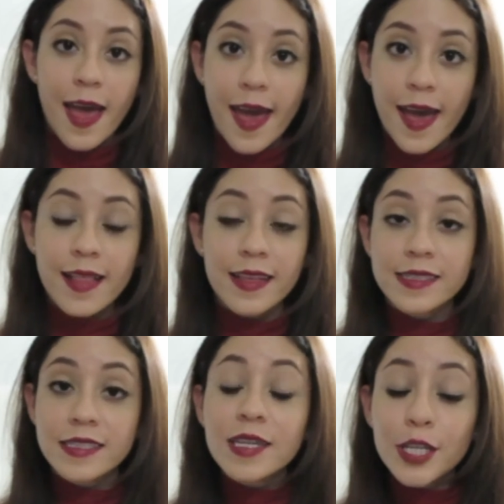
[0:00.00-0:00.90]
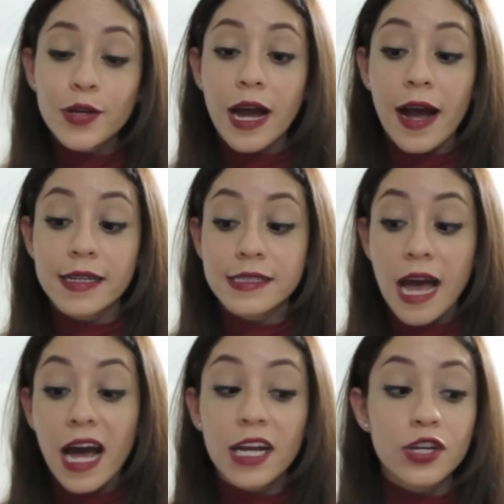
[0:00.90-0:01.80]
And that's it, you guys.
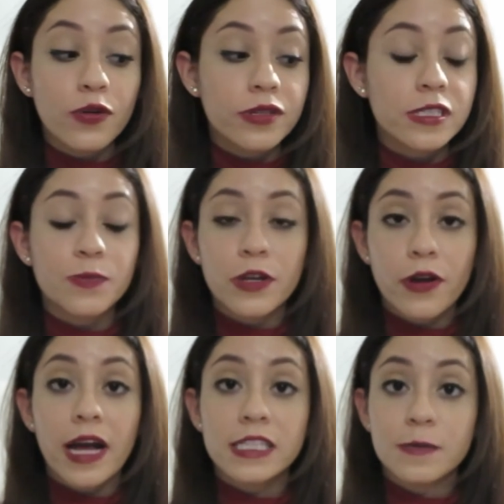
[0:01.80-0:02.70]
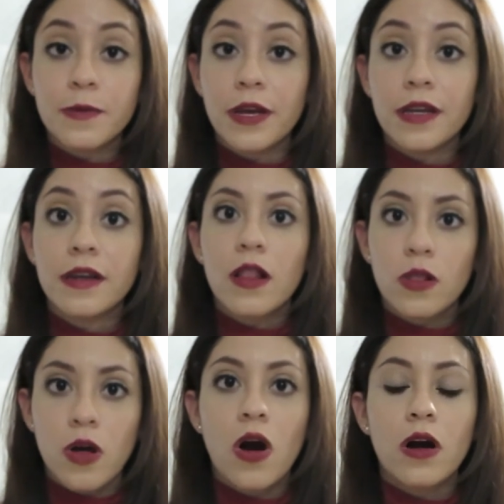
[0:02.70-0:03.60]
I know this video has been
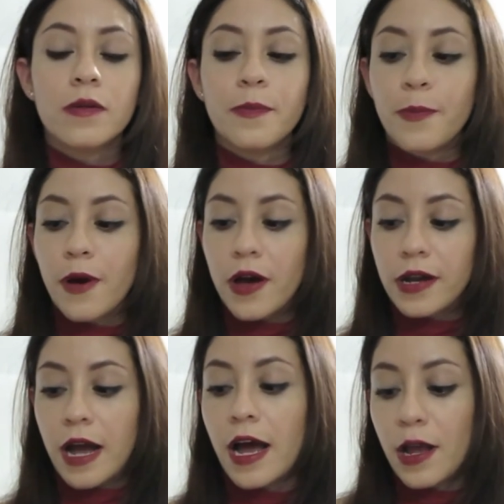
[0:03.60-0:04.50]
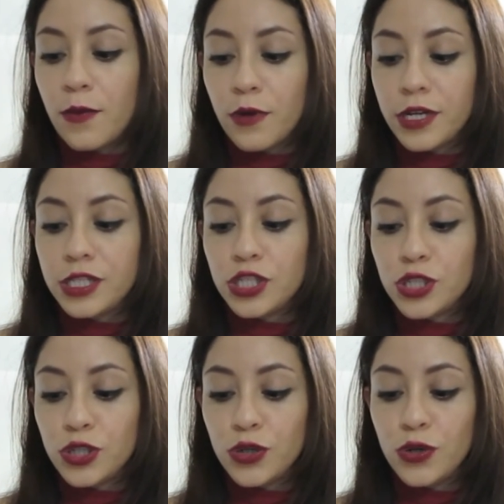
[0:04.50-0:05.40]
long, but I wanted
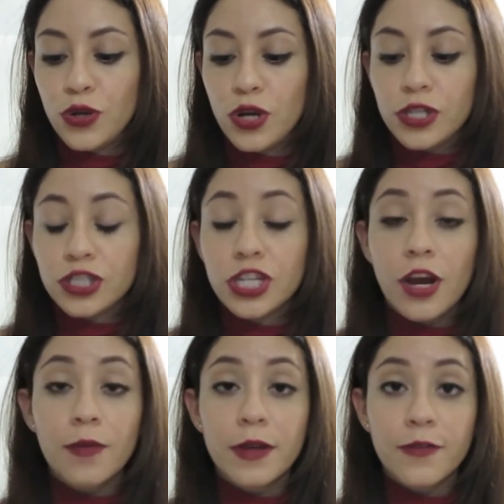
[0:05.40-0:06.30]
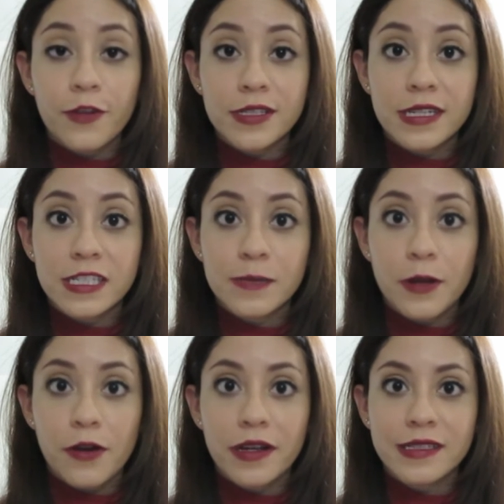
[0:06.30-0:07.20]
to share my first
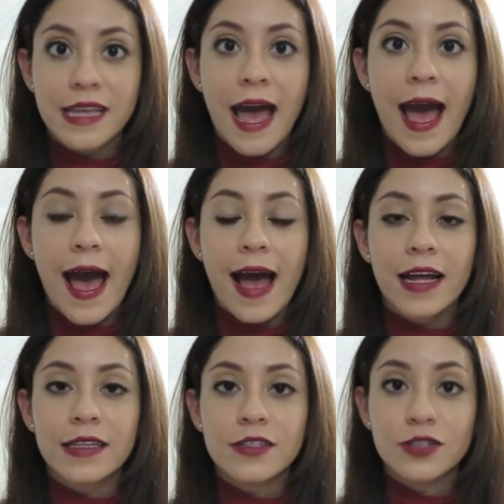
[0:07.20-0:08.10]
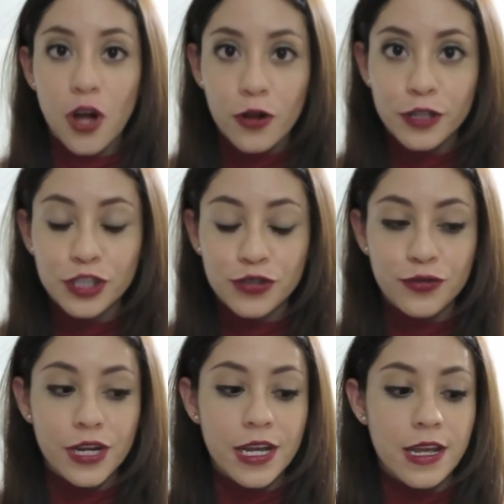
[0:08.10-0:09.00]
experience at the Dollar
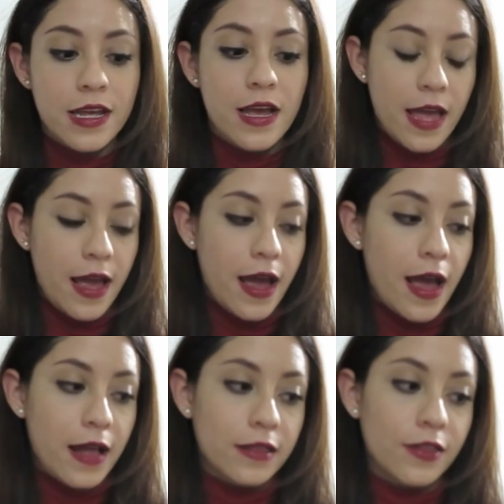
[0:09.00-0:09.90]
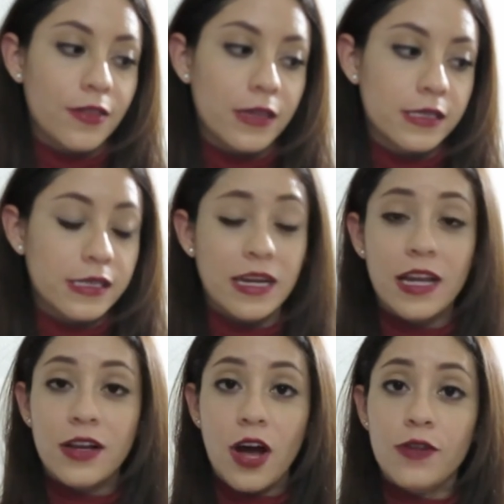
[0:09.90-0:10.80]
Tree and the things that
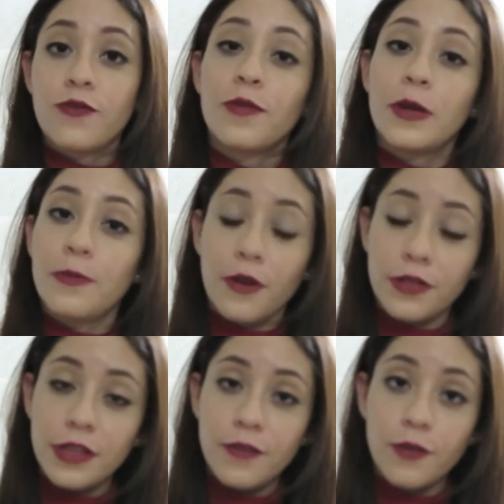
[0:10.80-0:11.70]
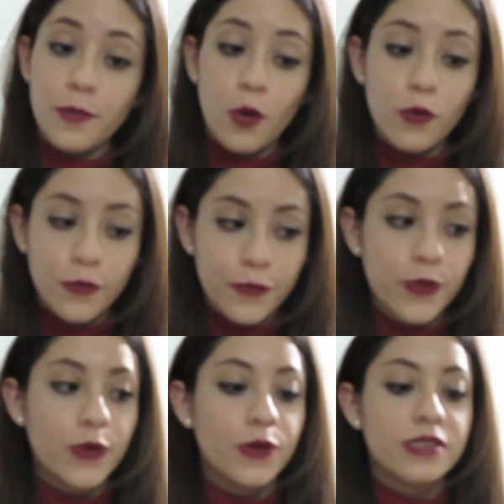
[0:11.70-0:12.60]
I got for my birthday from Whole
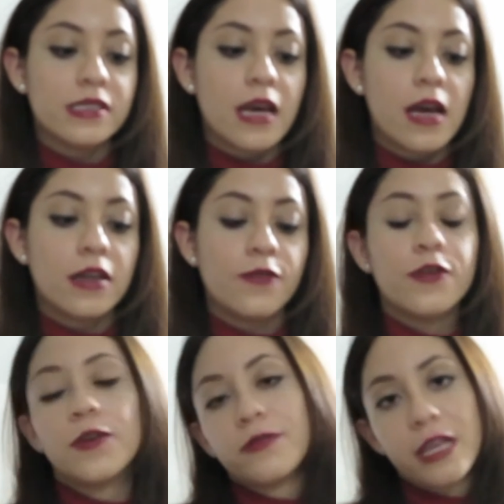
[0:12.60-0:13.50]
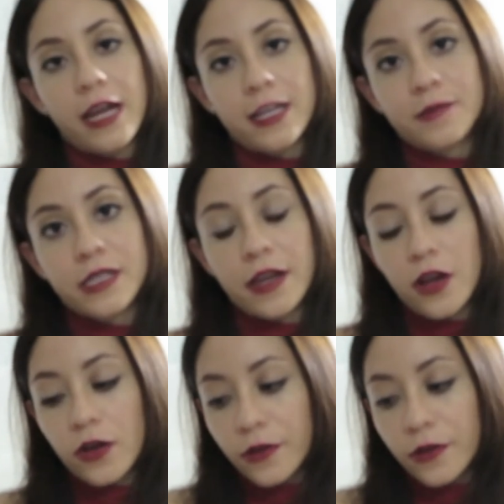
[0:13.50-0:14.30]
Foods and a few of the items I got